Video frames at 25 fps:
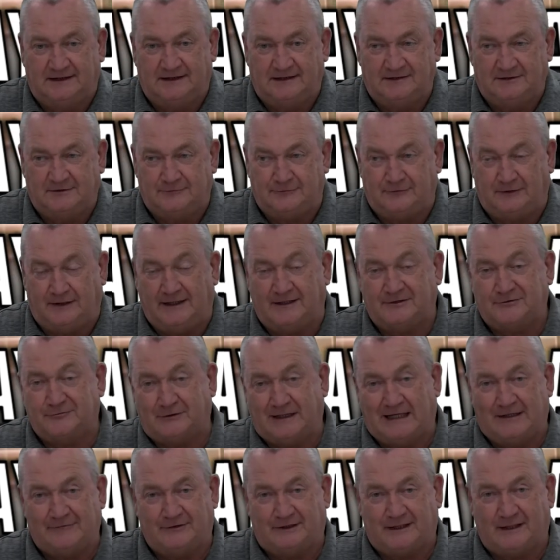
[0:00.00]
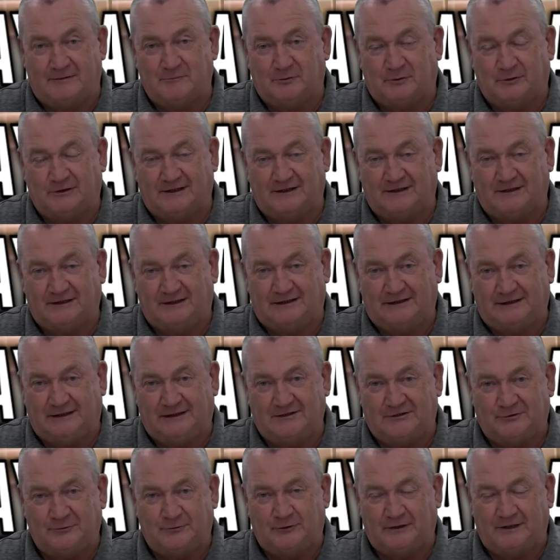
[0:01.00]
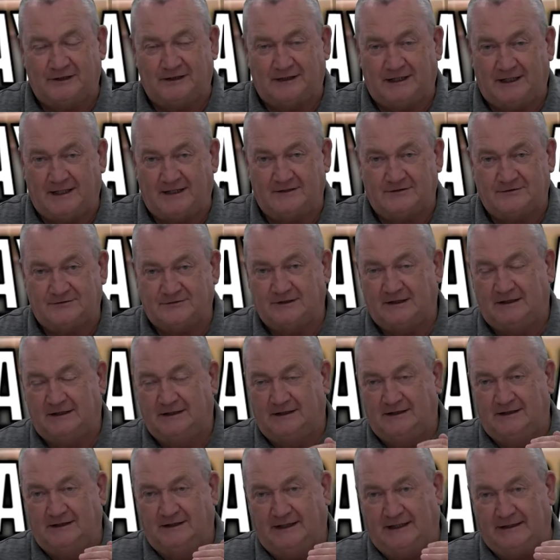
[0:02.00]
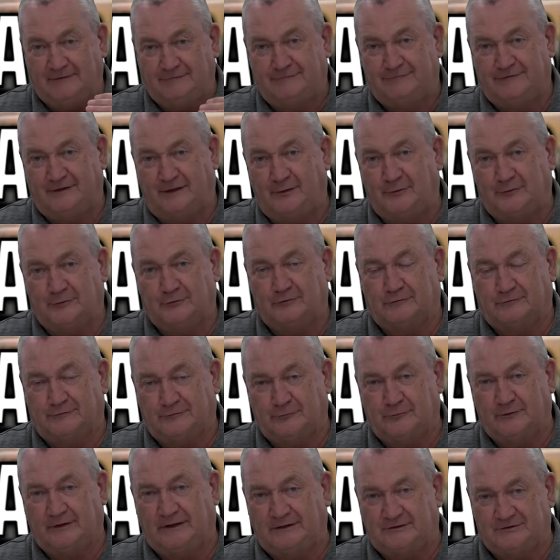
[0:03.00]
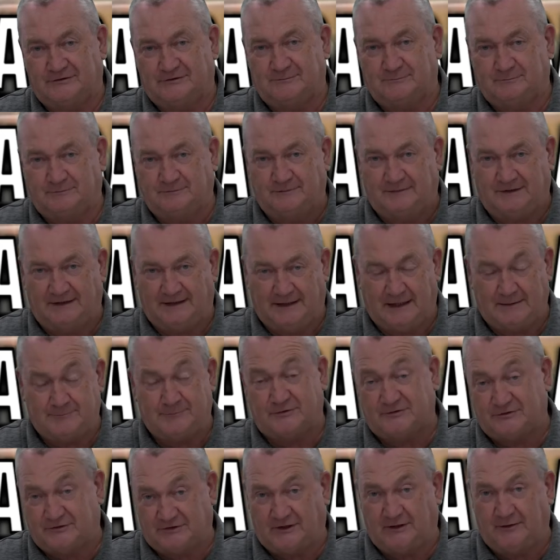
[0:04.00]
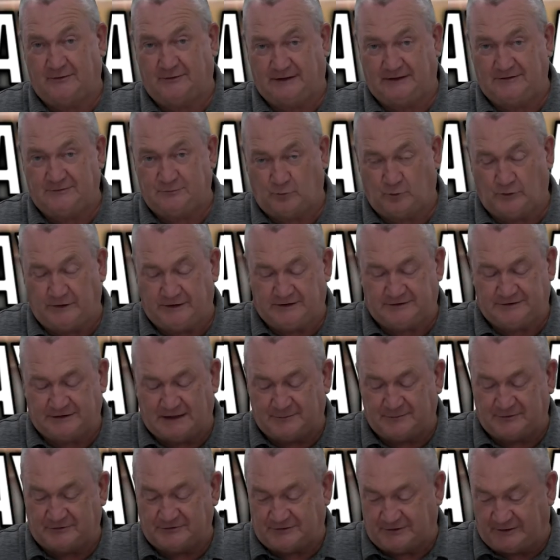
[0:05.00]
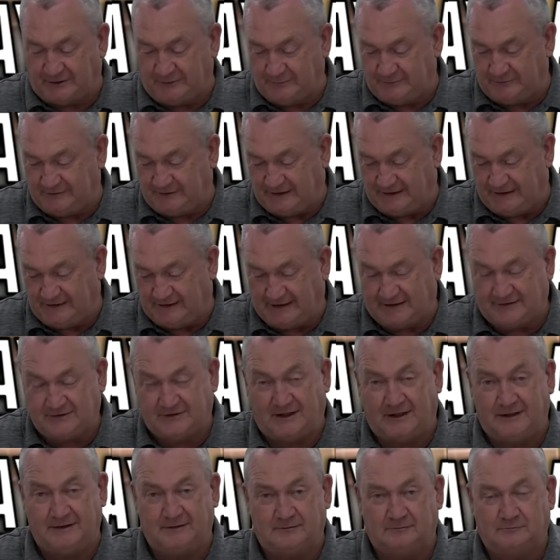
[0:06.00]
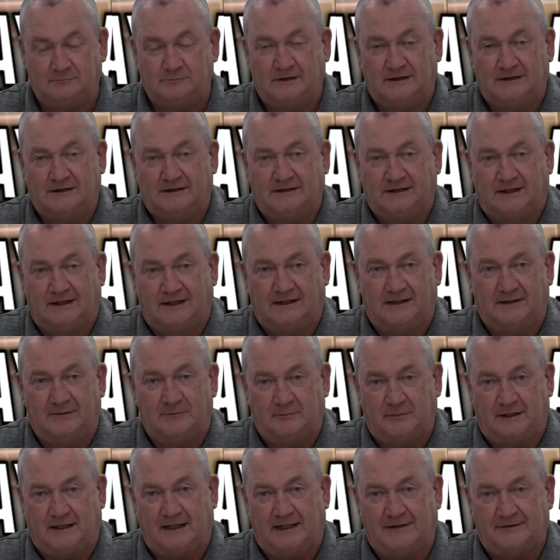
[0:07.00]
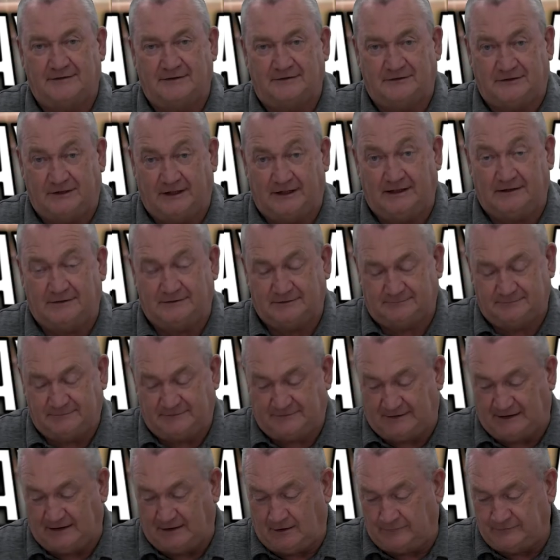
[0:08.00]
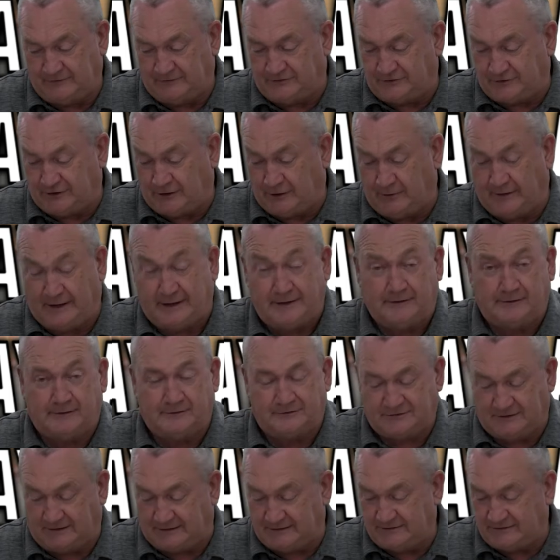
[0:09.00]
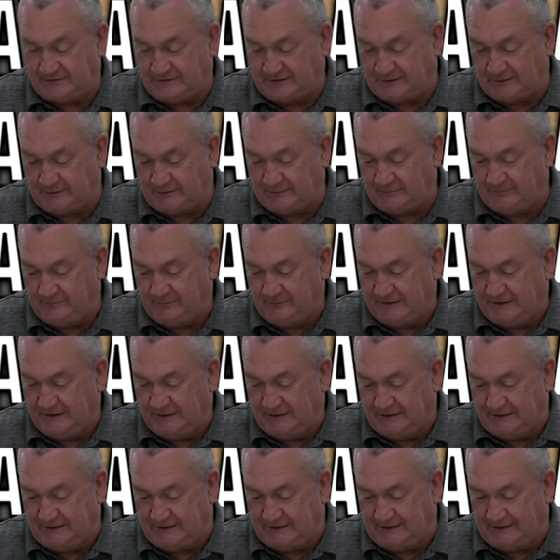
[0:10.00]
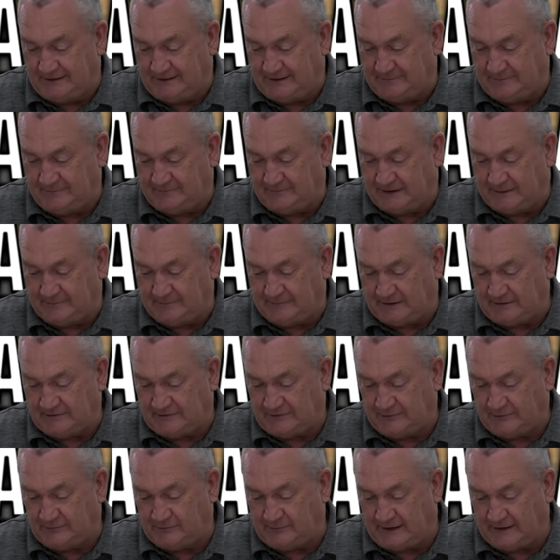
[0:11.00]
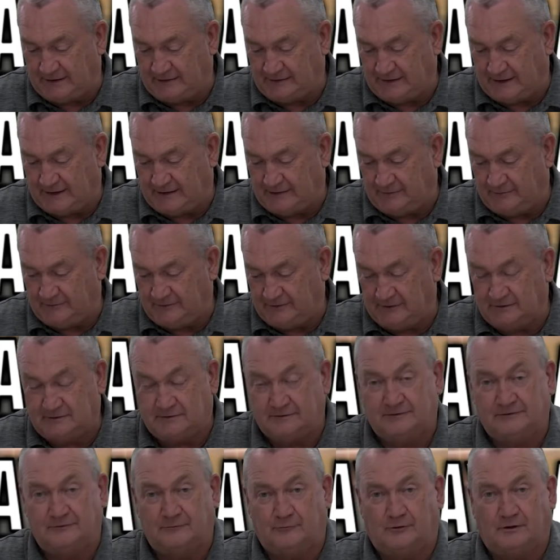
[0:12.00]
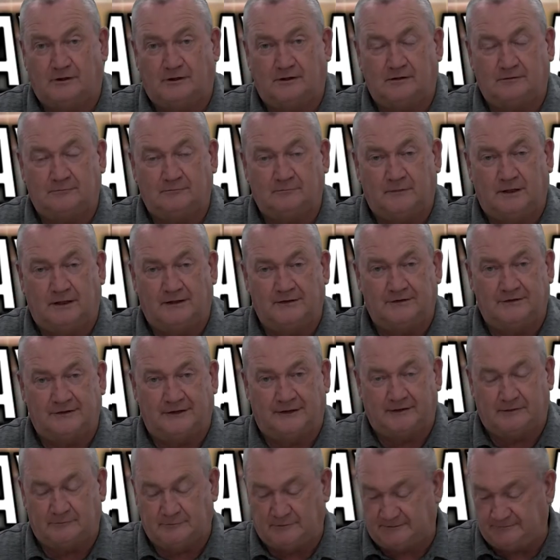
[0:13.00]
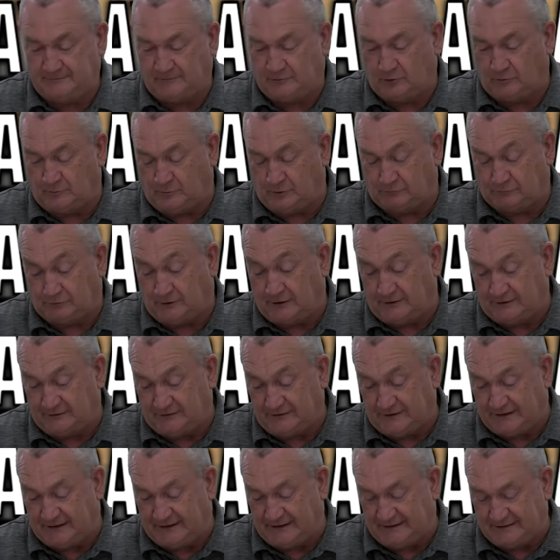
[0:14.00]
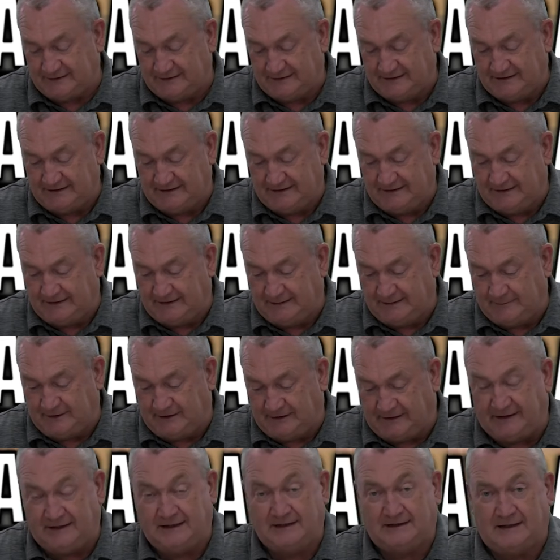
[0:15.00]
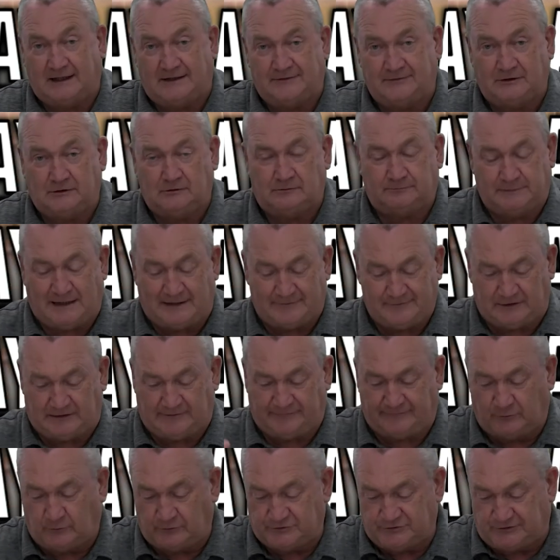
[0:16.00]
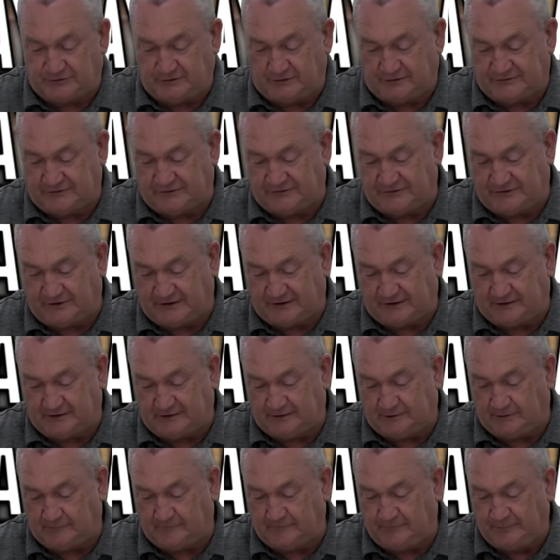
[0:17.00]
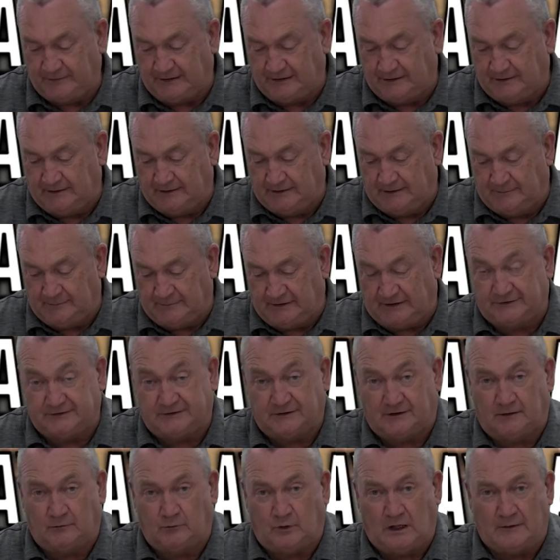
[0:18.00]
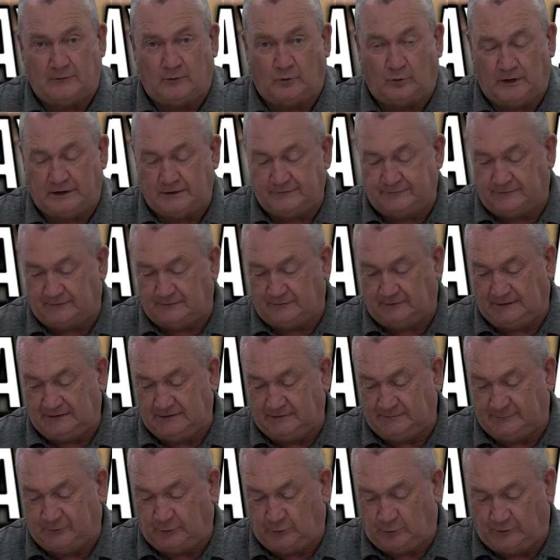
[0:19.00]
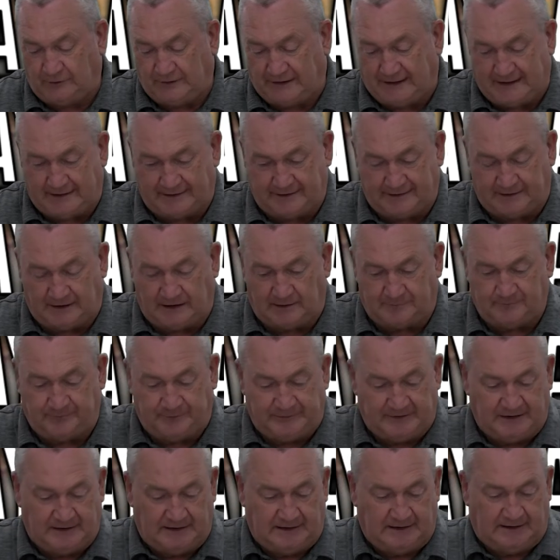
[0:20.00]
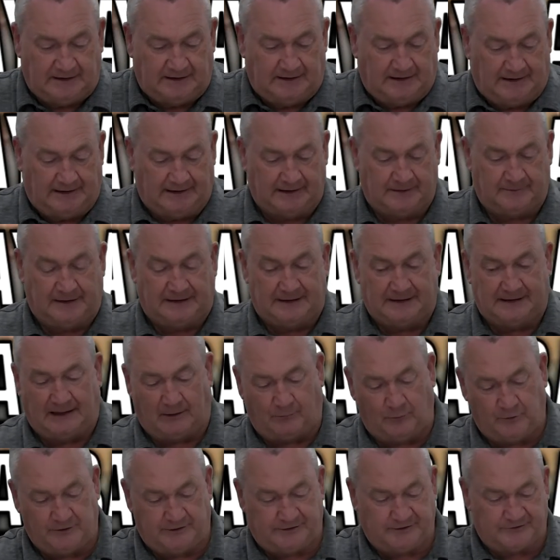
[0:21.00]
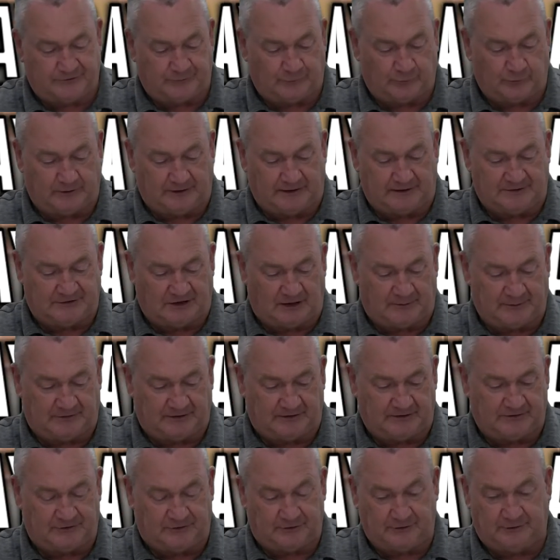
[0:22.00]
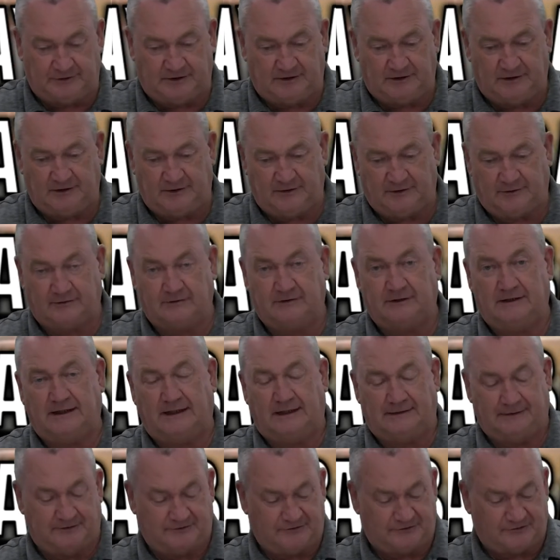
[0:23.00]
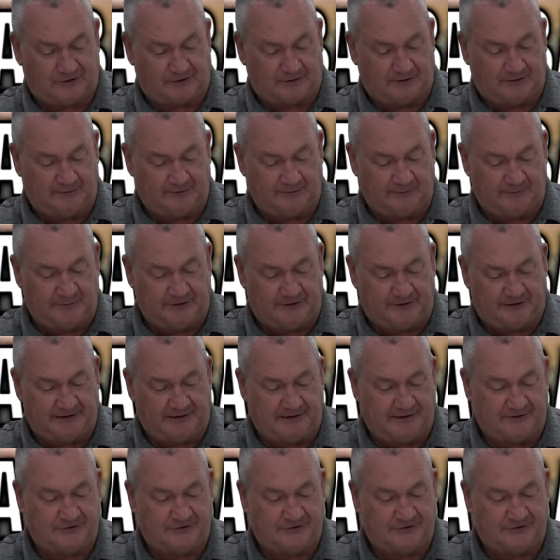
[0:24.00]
Uh, the flash drive that I bring Lee each week has a folder for each episode, each week's episode, and I date them uh, by the date of the show airs. And so uh, I'm, I'm not sure, might have got on the, the wrong month there, but or wrong date. Uh, but in any case, he'll have it up for us in just a second here. But uh, while we're waiting for Lee to pull that up, um, I wanted just to read something to you here, and this is a little bit